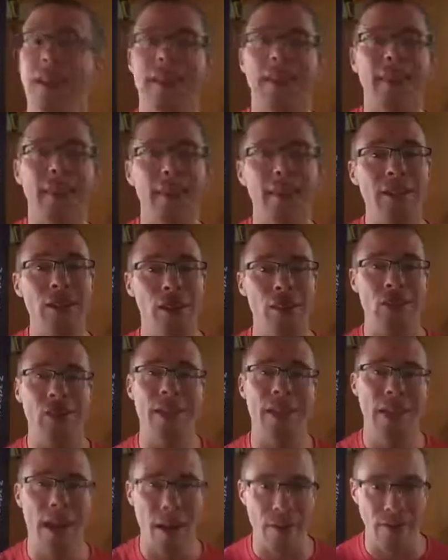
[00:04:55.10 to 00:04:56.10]
it thinks you're
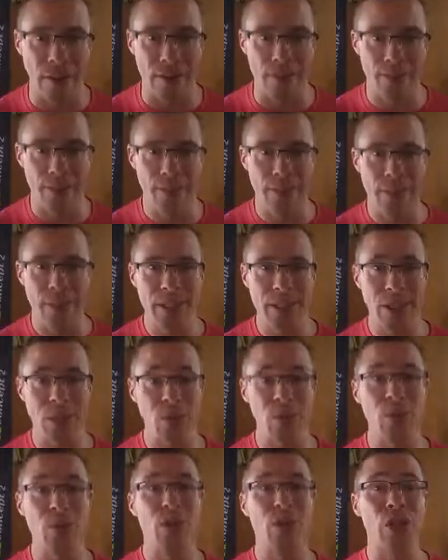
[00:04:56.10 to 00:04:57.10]
starving. So it
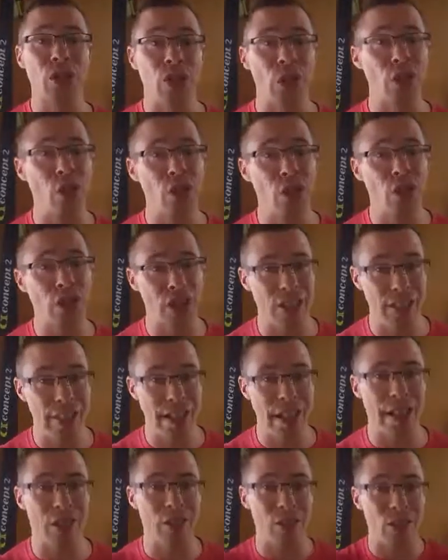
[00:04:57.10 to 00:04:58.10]
will slow shit
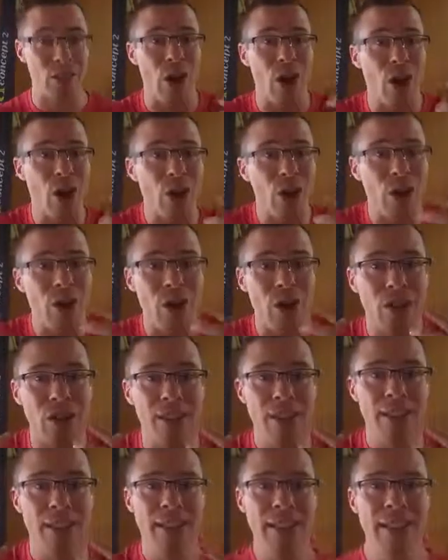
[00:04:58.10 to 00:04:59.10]
down. It will hold
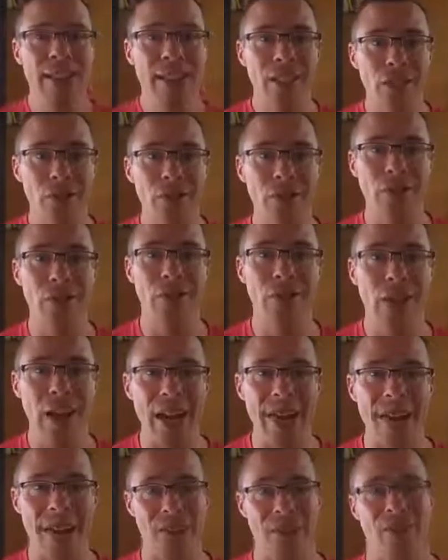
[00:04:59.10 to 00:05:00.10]
on to the
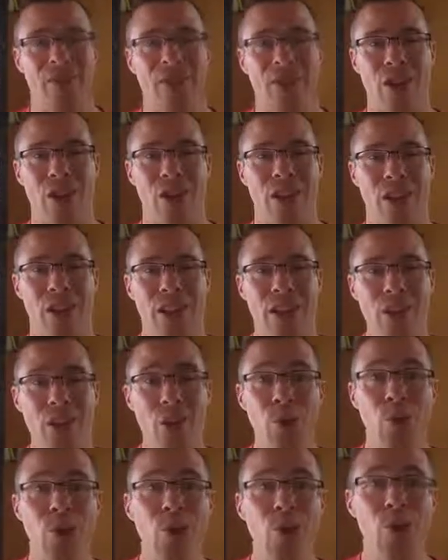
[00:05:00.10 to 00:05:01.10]
fat that you've got.
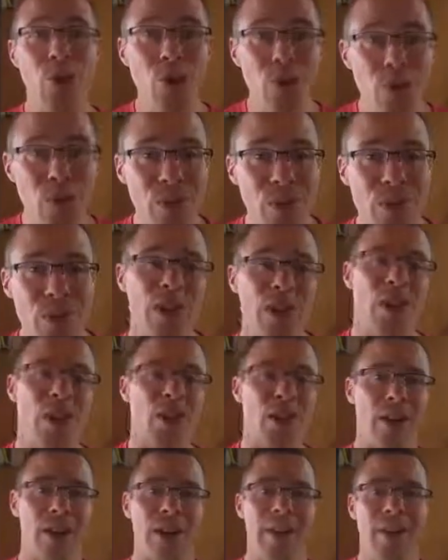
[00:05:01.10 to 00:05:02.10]
You will move
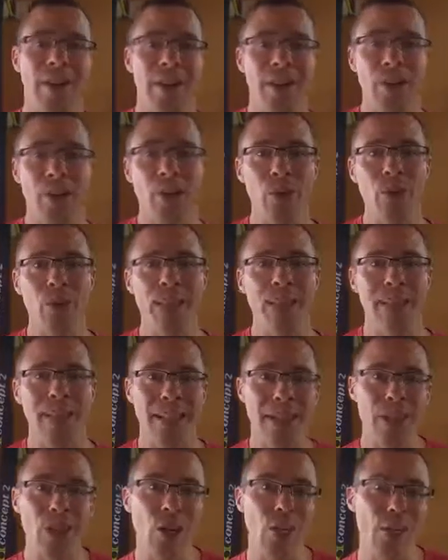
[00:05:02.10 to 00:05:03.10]
slower. You will get a
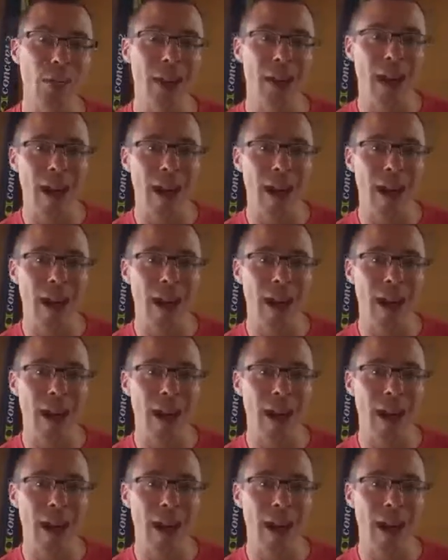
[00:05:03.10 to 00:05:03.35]
little bit